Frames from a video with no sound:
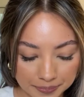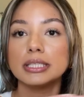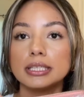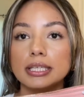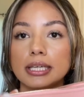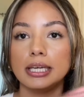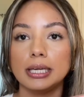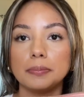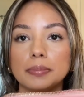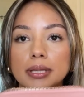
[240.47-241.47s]
Basically
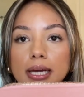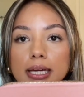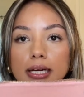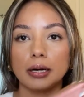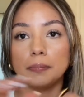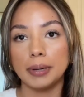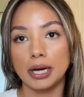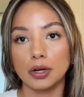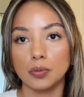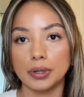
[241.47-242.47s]
keep like a
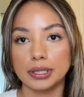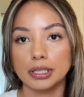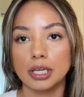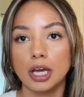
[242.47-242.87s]
bag with